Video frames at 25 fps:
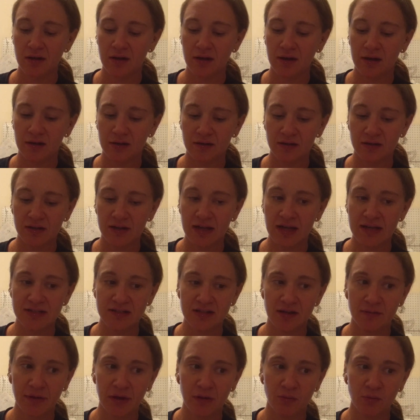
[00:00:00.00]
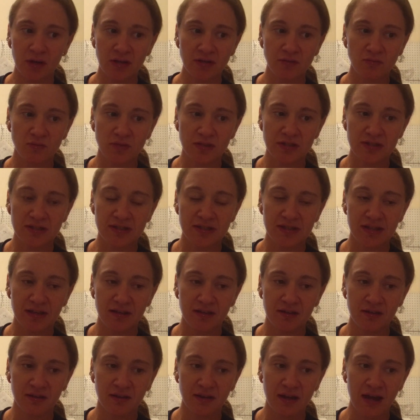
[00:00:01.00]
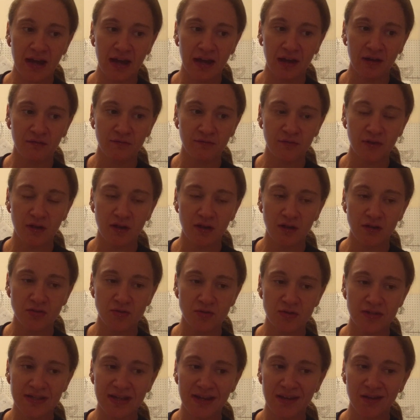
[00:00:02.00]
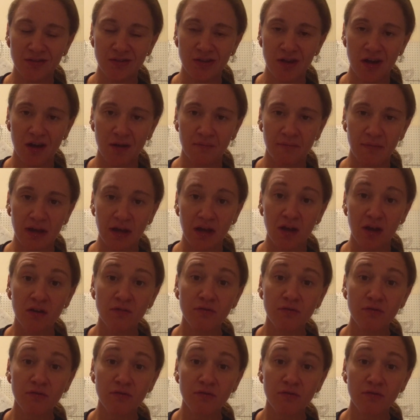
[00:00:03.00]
Uh, the last time I went was to have the ultrasound on my